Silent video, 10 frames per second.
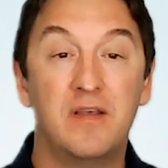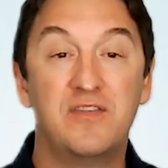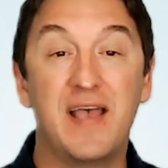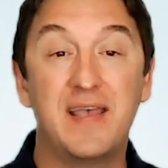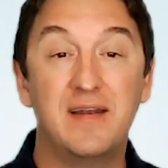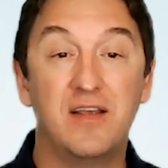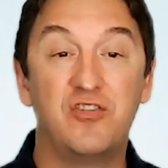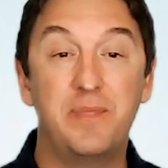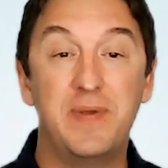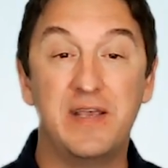Second is
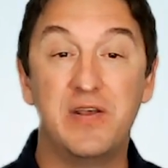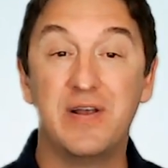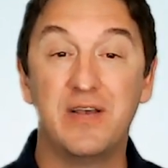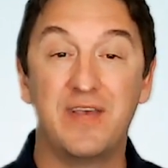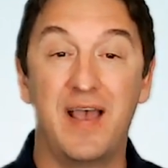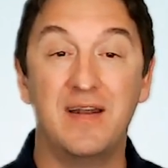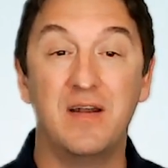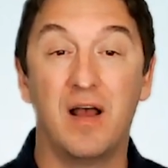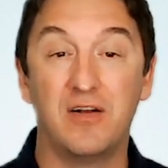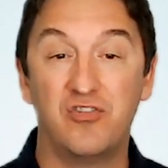to be curious and
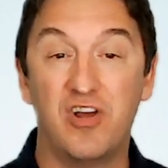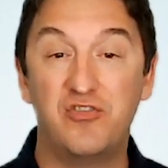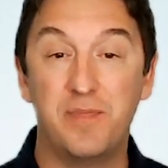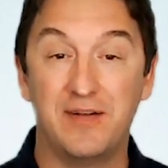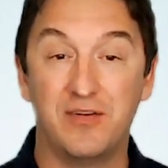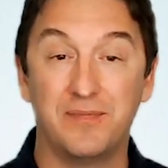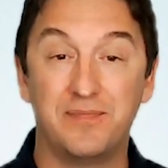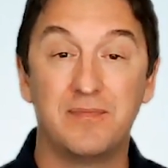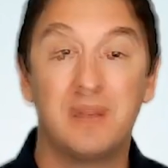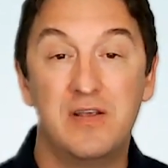not judgmental.
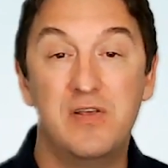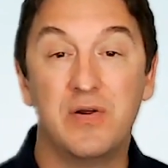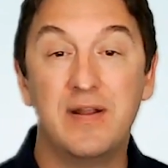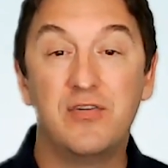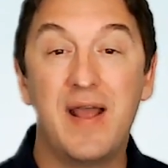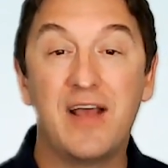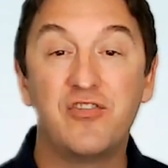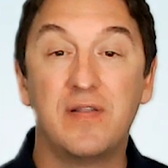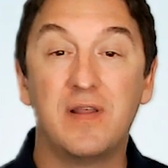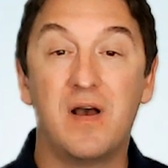Your
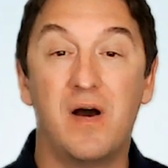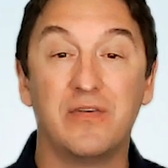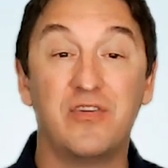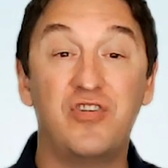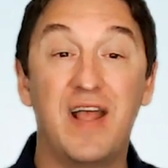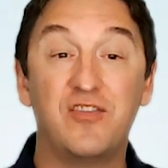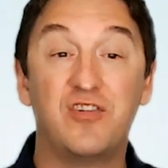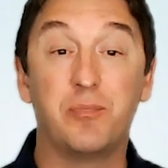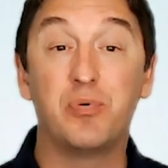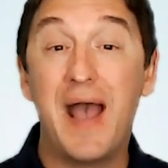interaction on the call is a chance
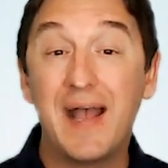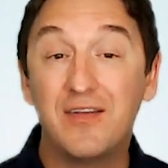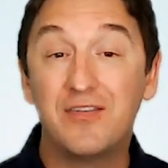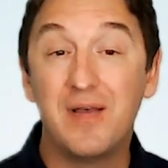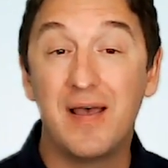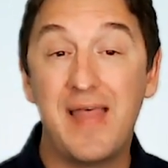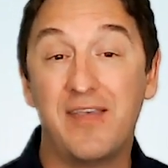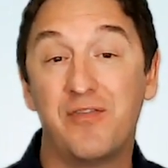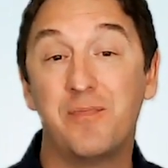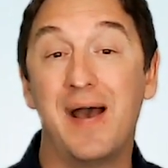to practice
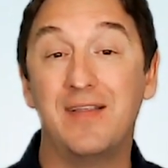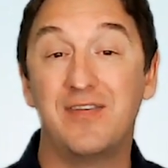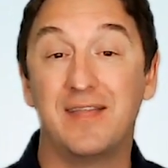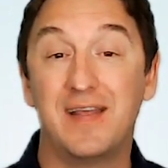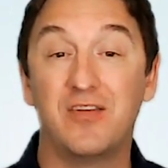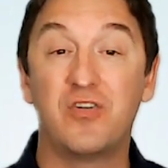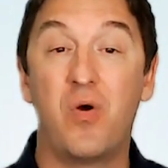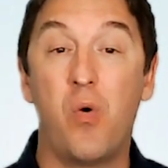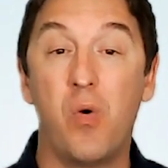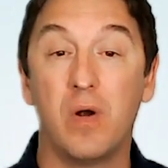this mindset that is
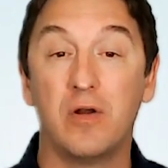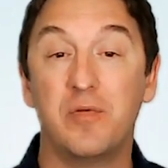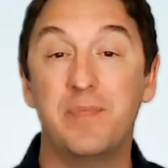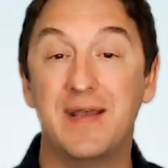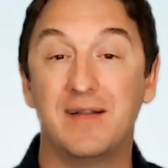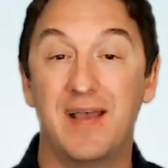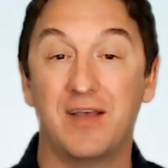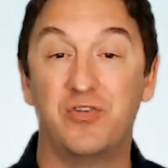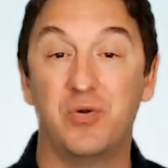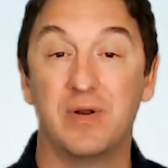core to being a tech
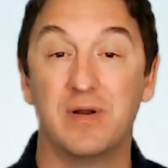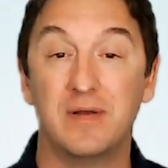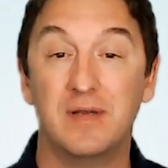steward.